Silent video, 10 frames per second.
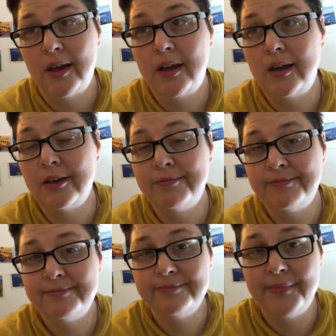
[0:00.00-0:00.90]
Hey,
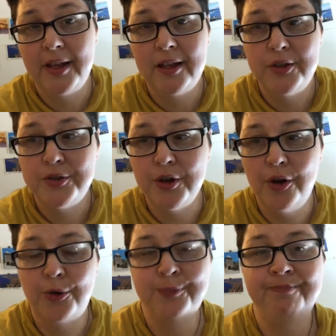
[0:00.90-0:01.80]

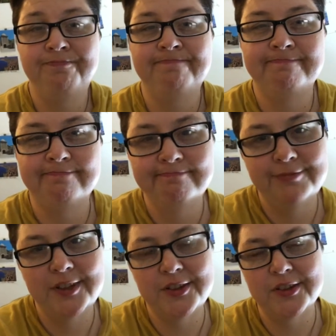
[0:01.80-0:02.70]
so
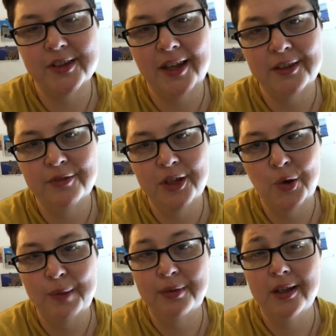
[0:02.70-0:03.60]
this is not the video
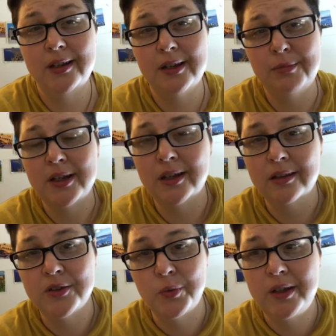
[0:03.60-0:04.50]
I planned on making
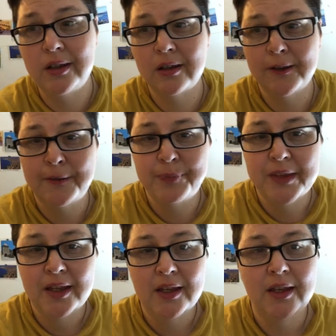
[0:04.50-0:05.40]
this week,
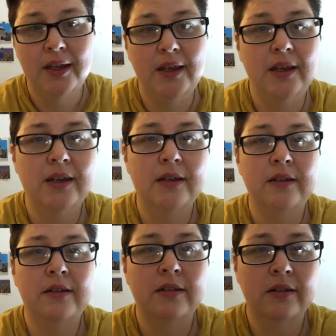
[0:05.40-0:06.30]

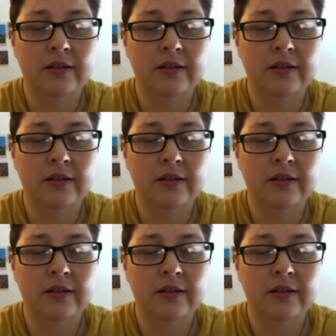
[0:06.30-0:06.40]
and